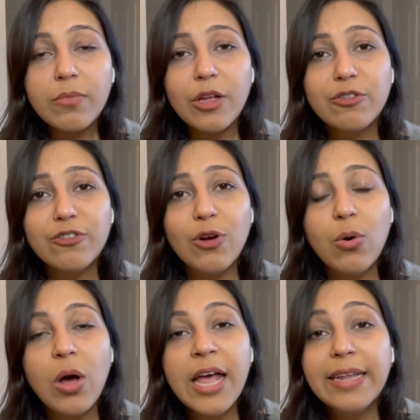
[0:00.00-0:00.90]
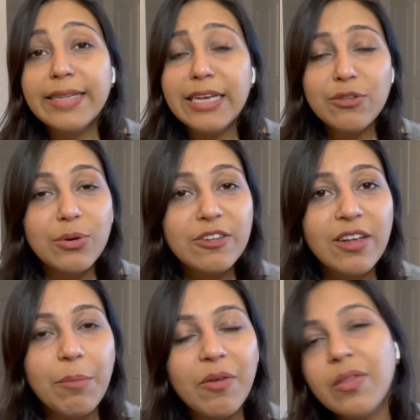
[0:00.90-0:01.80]
So these were
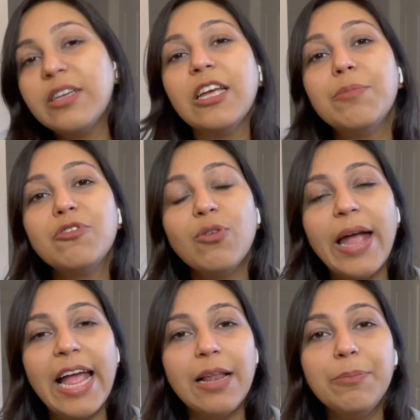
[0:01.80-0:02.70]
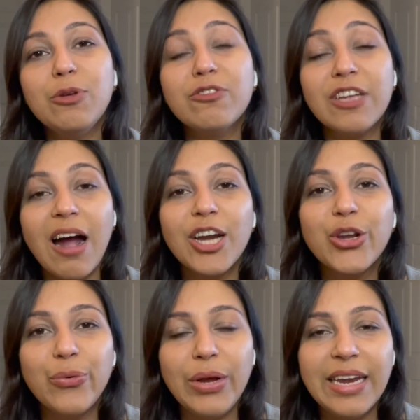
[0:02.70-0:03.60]
some of the tips to help you
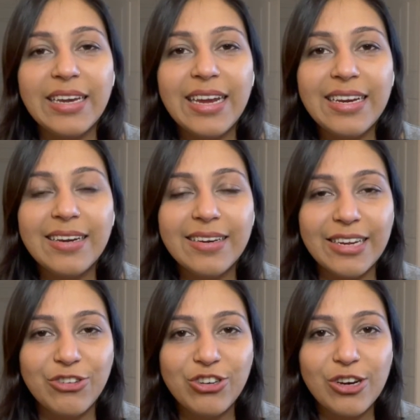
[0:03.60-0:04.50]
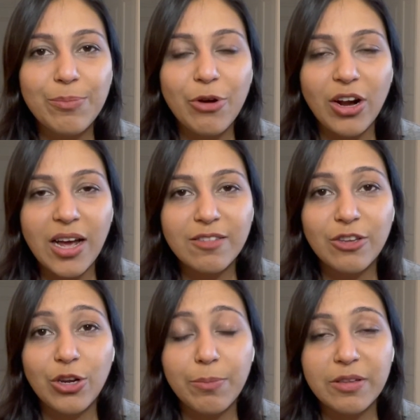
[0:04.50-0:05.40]
start creating digital products
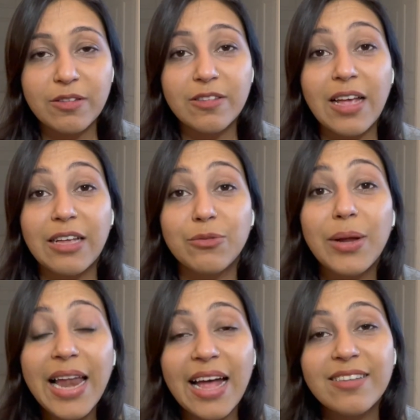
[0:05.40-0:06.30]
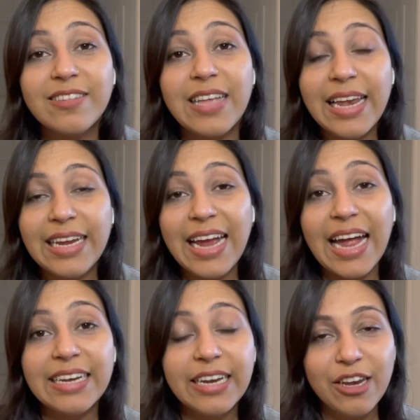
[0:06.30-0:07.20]
in your business as well as selling
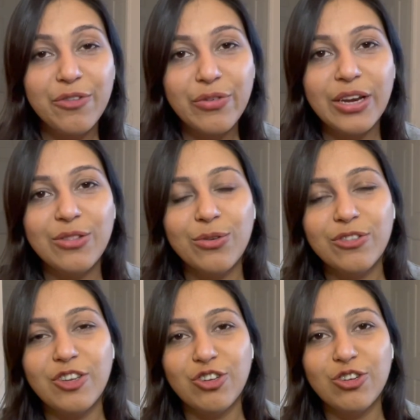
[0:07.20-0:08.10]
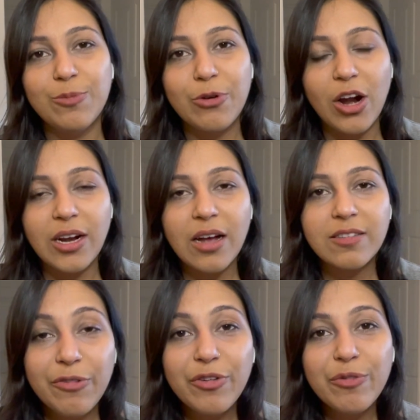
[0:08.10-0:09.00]
and delivering those digital
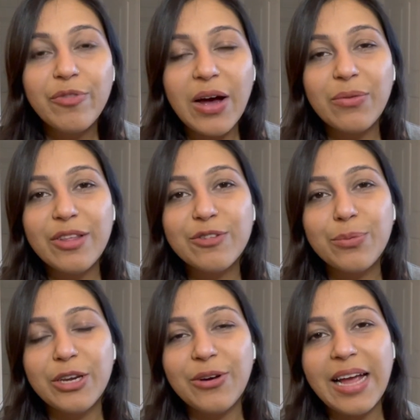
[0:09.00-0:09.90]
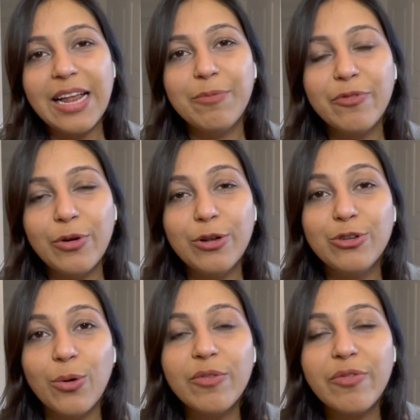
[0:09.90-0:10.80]
products. If you found this video helpful,
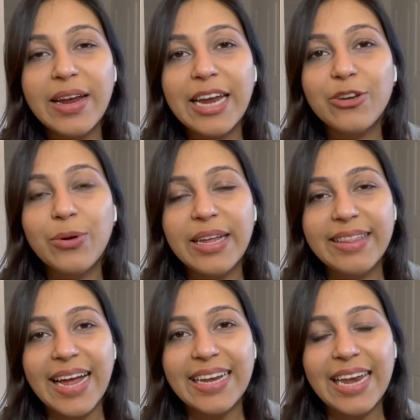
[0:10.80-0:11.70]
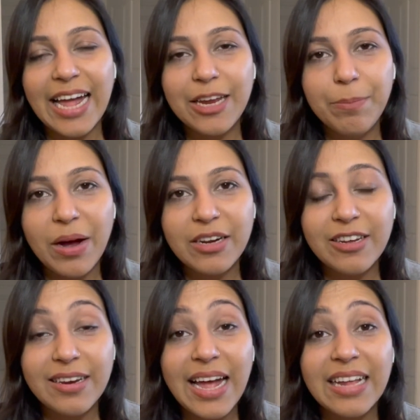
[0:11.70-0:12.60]
don't forget to hit that like
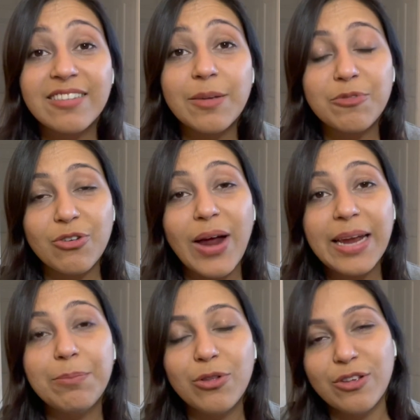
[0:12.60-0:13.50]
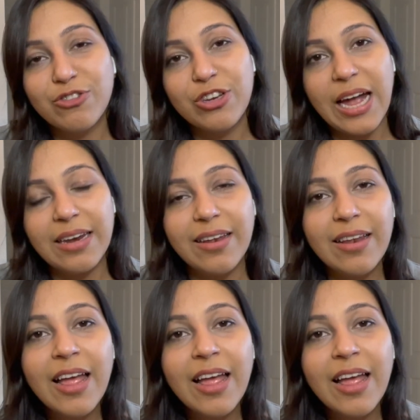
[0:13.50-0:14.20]
button and subscribe to this channel.